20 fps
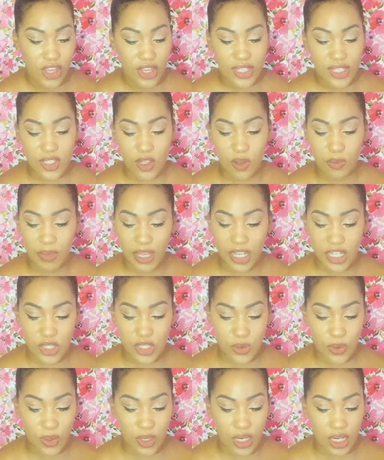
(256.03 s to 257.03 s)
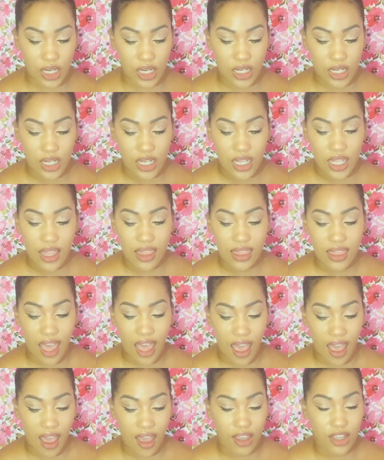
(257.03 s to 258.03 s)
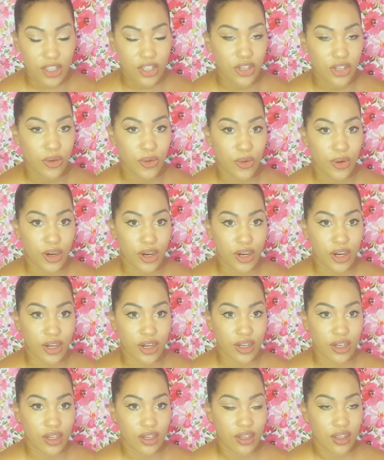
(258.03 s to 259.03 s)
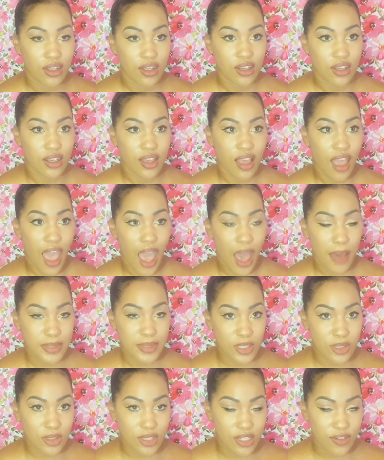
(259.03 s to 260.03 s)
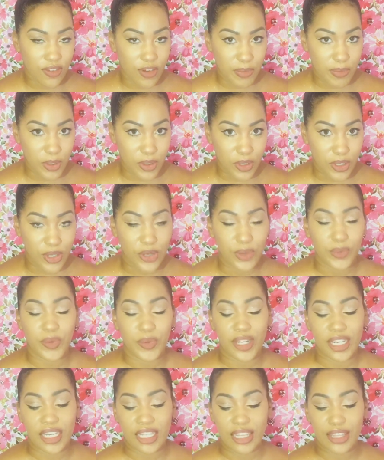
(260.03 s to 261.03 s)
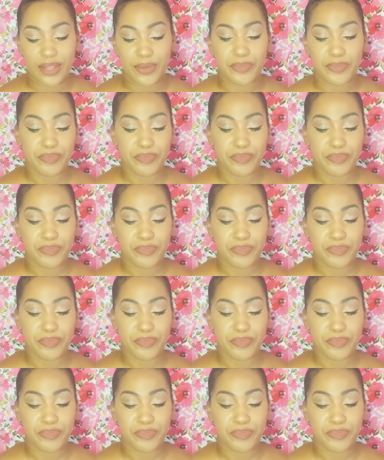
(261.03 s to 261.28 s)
So make sure that you're absolutely familiar with